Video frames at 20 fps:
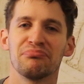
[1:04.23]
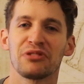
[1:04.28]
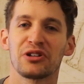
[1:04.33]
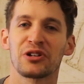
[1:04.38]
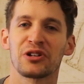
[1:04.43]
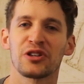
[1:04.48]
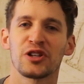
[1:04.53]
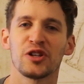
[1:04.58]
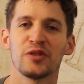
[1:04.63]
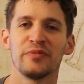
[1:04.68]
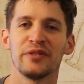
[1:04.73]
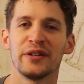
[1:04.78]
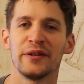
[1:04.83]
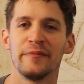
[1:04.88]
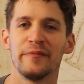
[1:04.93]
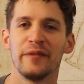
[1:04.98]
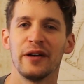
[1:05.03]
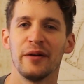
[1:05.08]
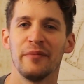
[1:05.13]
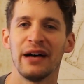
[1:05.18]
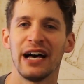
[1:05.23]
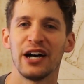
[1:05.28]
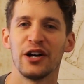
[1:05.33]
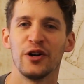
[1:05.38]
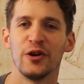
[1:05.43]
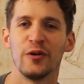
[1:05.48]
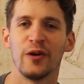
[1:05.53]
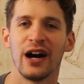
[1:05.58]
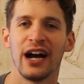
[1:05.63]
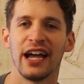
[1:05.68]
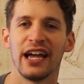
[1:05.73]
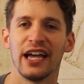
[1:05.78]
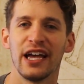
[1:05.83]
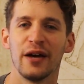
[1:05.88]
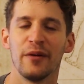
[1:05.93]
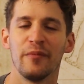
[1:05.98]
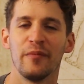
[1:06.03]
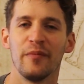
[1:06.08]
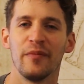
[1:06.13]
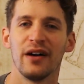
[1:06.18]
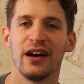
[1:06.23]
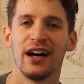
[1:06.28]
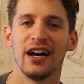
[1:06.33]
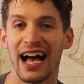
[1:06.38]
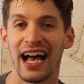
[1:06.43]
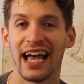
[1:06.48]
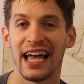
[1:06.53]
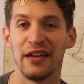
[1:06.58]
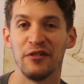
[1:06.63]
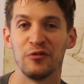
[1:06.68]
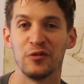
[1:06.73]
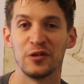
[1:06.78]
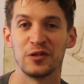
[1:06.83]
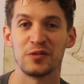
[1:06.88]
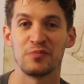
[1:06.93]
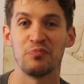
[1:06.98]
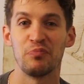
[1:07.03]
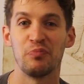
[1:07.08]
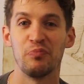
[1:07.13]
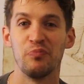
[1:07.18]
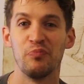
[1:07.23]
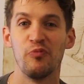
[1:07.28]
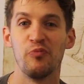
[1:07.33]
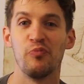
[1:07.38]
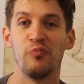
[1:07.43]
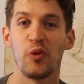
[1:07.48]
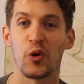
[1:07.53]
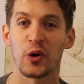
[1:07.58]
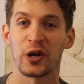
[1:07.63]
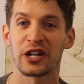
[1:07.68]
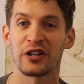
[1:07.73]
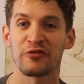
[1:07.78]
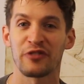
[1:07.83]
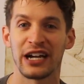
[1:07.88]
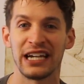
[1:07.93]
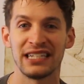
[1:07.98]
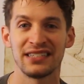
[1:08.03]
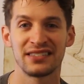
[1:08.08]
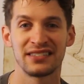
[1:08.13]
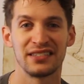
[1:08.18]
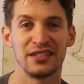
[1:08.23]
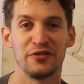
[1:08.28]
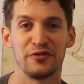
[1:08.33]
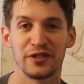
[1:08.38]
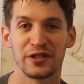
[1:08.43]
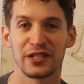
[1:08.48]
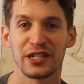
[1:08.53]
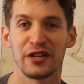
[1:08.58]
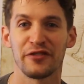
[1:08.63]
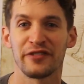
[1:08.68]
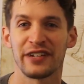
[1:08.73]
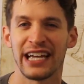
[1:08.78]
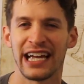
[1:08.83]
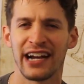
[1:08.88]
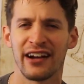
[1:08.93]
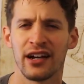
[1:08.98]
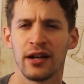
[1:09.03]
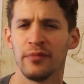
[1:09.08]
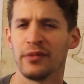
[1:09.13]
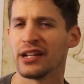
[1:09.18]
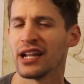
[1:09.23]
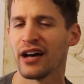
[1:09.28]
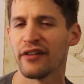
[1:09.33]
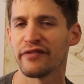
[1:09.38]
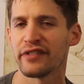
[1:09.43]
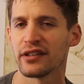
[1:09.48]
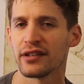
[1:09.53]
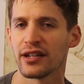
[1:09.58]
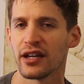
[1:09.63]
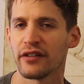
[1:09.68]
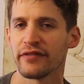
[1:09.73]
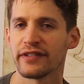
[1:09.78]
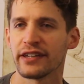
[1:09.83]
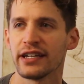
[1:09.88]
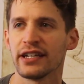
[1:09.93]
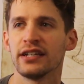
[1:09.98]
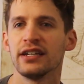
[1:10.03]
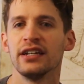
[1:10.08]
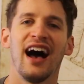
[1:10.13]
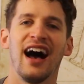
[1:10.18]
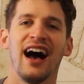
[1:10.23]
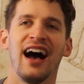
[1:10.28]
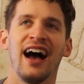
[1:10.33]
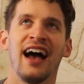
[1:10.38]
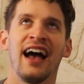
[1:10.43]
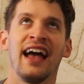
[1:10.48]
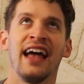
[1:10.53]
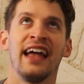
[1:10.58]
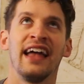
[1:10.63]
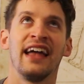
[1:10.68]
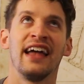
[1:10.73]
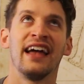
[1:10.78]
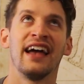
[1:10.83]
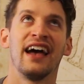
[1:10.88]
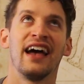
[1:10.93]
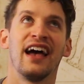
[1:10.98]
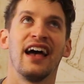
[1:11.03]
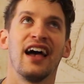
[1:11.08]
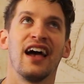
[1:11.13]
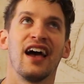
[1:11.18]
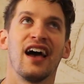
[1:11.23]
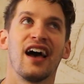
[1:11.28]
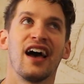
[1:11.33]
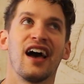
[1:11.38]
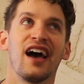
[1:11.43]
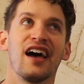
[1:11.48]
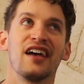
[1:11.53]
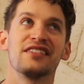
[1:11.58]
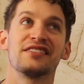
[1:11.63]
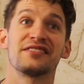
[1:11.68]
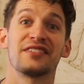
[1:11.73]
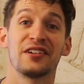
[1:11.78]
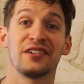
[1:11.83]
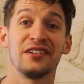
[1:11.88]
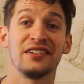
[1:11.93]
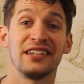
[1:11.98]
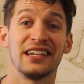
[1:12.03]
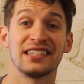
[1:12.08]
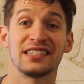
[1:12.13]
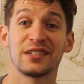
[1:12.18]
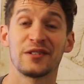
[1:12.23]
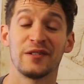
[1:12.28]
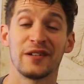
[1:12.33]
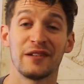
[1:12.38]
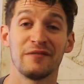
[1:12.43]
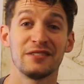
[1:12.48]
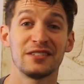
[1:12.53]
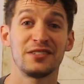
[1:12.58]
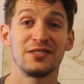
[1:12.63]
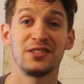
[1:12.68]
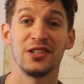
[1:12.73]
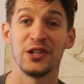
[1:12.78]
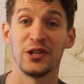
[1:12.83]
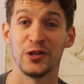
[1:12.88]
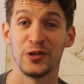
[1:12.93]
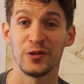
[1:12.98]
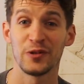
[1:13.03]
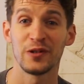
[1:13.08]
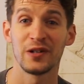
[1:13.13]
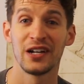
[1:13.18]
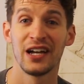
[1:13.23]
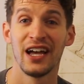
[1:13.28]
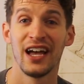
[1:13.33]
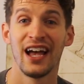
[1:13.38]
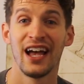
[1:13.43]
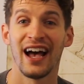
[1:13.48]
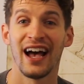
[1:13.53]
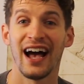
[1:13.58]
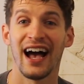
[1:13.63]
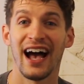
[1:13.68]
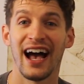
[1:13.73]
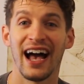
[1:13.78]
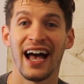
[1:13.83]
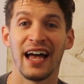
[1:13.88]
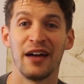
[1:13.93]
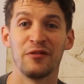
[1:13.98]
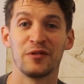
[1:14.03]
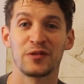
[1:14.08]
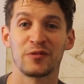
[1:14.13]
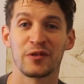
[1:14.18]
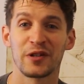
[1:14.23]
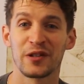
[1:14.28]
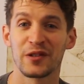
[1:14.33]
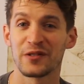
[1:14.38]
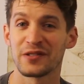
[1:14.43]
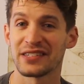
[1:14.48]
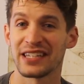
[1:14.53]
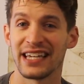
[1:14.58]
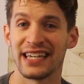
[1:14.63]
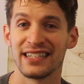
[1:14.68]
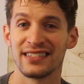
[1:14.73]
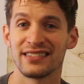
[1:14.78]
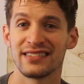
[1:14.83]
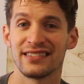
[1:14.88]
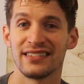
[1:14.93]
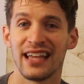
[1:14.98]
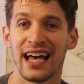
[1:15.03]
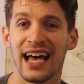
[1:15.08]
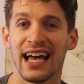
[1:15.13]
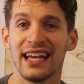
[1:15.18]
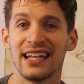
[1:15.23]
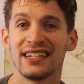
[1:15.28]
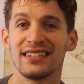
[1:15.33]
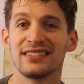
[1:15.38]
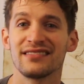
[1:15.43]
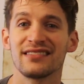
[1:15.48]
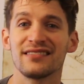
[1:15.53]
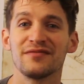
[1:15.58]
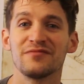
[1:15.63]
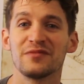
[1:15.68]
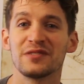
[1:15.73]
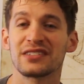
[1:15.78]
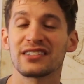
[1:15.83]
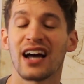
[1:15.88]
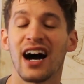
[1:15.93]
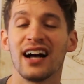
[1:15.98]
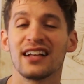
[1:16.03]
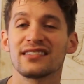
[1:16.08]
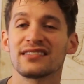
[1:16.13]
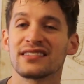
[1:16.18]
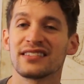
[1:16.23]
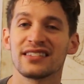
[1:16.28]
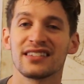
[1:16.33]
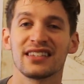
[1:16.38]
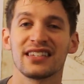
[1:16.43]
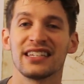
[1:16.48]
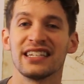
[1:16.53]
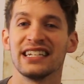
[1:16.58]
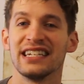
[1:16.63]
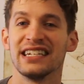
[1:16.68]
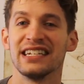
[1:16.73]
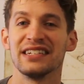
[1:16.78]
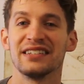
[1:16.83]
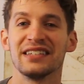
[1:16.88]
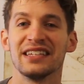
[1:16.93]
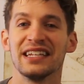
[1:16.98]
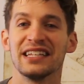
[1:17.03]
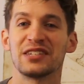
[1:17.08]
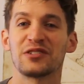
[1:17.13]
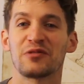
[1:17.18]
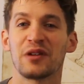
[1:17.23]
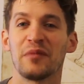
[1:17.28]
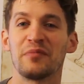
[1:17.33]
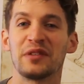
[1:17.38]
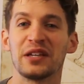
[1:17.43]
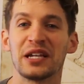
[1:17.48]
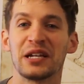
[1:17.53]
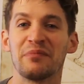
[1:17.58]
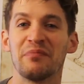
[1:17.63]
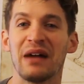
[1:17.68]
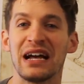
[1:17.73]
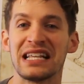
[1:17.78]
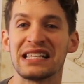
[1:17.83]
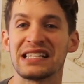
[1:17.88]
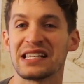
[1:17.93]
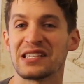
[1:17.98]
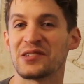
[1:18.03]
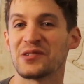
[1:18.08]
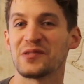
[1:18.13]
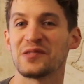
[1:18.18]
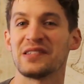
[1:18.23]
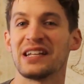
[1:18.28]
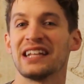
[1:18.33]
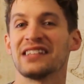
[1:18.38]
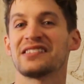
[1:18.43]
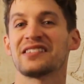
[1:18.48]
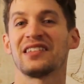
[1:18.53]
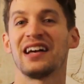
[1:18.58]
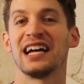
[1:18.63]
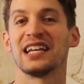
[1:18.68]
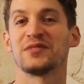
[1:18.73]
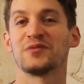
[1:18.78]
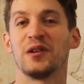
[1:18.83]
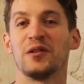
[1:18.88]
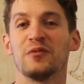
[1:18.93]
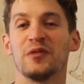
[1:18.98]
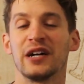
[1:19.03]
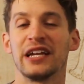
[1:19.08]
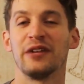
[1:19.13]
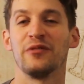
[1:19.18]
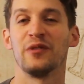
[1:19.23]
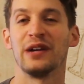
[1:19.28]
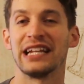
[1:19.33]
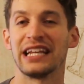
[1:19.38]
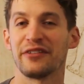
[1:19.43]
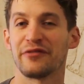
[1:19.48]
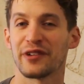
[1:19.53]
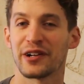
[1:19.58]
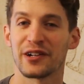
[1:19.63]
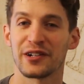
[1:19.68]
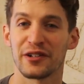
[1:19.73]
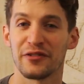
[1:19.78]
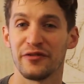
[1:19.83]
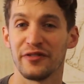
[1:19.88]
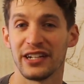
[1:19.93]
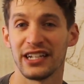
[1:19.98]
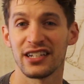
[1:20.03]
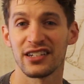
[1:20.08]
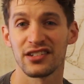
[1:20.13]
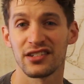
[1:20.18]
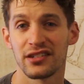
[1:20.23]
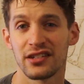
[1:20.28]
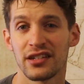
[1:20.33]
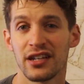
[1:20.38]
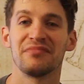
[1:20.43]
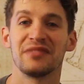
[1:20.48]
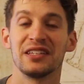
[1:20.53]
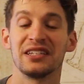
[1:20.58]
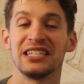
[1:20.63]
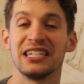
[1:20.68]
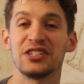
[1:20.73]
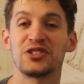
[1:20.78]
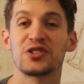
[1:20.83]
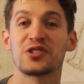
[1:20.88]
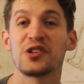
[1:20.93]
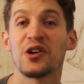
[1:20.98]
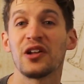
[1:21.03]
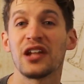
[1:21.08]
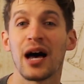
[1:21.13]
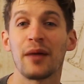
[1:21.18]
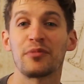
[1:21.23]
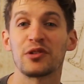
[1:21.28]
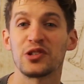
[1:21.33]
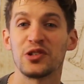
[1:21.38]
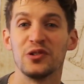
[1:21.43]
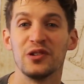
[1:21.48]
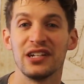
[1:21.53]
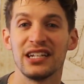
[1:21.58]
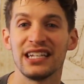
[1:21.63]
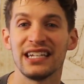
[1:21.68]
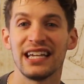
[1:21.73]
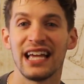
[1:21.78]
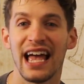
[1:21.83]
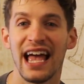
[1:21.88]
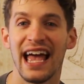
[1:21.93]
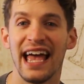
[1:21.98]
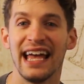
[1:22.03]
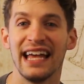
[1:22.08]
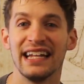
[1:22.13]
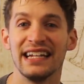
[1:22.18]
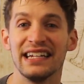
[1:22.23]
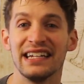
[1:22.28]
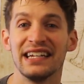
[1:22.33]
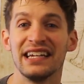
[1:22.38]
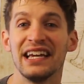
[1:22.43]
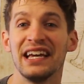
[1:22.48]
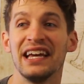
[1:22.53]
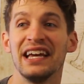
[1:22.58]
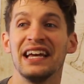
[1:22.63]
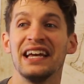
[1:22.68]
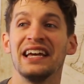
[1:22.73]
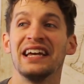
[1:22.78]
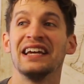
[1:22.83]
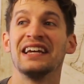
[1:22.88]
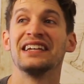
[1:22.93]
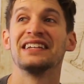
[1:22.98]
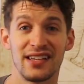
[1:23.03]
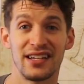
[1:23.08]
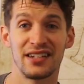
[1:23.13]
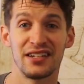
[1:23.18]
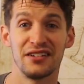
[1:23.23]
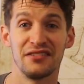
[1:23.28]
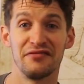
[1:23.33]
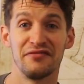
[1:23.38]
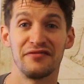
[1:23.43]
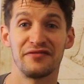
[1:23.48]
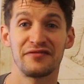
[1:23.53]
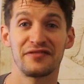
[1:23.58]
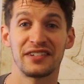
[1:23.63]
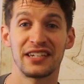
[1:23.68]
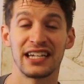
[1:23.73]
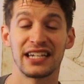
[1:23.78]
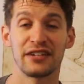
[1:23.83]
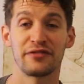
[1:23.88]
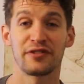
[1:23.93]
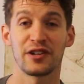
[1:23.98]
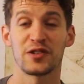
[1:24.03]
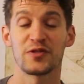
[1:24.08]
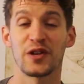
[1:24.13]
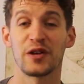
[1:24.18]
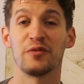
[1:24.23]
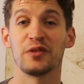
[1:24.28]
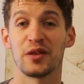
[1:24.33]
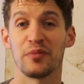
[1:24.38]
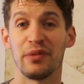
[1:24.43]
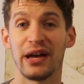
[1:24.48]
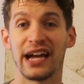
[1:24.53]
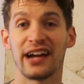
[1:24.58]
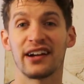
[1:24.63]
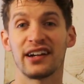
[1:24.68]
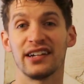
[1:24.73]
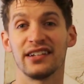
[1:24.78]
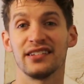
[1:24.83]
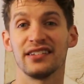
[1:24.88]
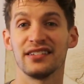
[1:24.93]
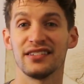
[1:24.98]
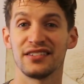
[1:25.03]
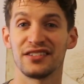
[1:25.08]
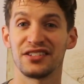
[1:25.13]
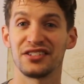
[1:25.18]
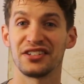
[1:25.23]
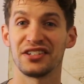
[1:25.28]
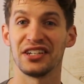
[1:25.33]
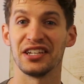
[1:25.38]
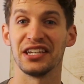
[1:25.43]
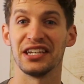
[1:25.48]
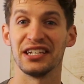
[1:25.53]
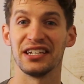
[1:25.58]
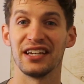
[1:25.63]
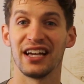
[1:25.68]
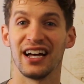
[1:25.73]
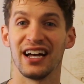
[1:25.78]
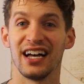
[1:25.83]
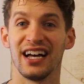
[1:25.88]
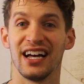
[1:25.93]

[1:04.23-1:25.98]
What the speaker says: learn a little bit about who I am. I was born and raised in the Philadelphia area, but not Philadelphia. I started dancing when I was 2. I was one of those kids that was constantly interrupting my sister's dance class while waiting for her to finish. The teacher saw an opportunity, and instead of getting frustrated with the parent, she